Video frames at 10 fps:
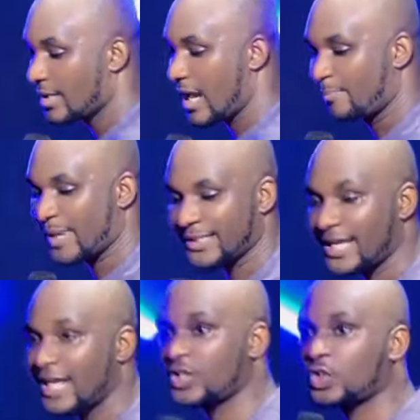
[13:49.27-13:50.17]

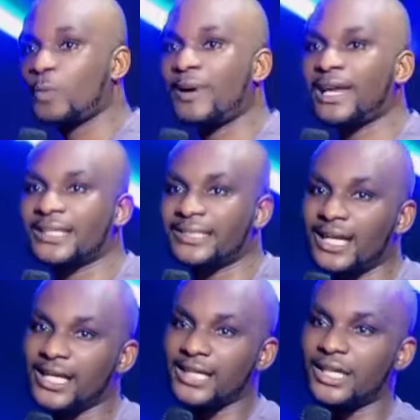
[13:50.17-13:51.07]
Kapradan
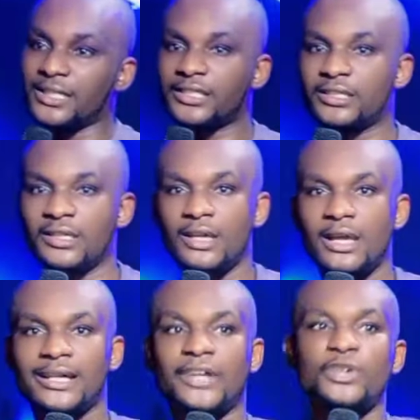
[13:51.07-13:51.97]
subalatia gadash.
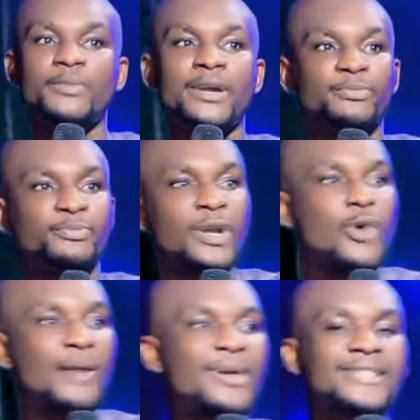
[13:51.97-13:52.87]
Can you pray
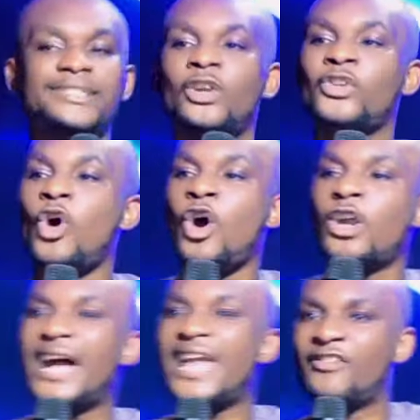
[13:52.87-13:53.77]
one prayer and say, Lord,
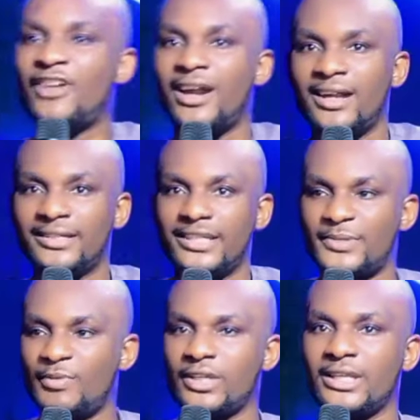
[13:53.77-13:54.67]
all I have heard this
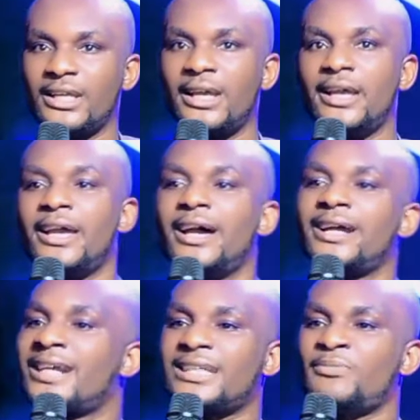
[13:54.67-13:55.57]
morning,
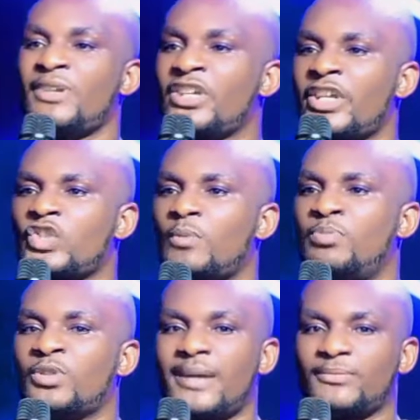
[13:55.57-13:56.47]
grant me grace to
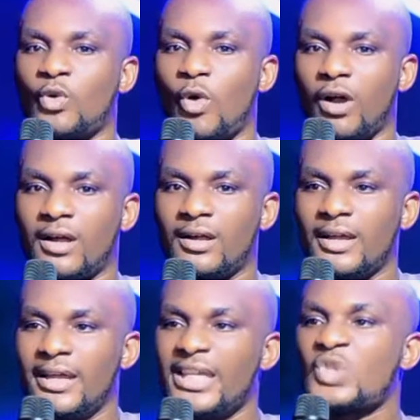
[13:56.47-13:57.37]
put them to work.
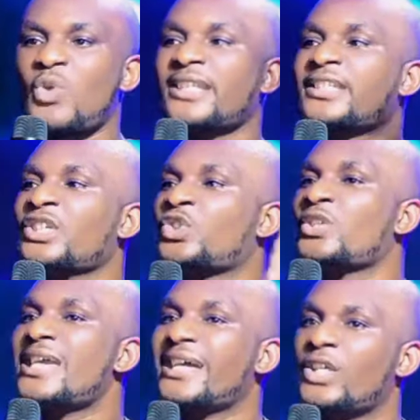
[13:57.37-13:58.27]
It's one thing to
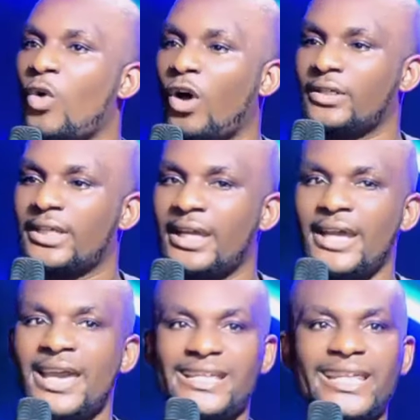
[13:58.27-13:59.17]
hear the word.
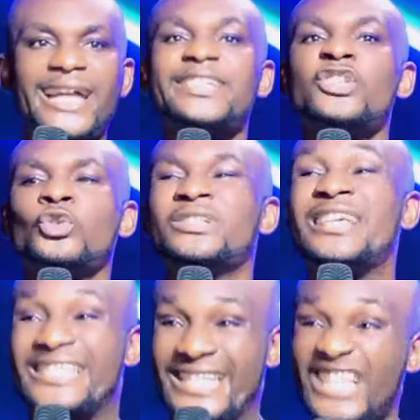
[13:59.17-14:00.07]
It's another thing to
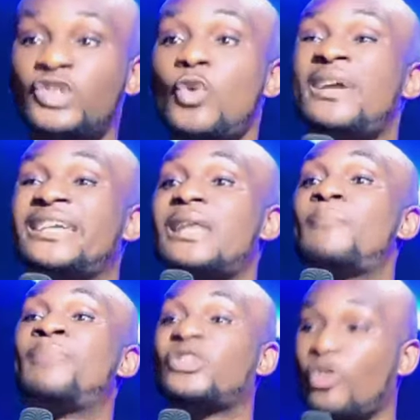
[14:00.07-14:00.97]
decide to make it a
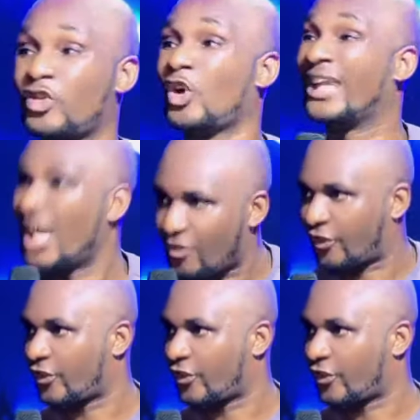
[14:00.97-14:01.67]
part of your life.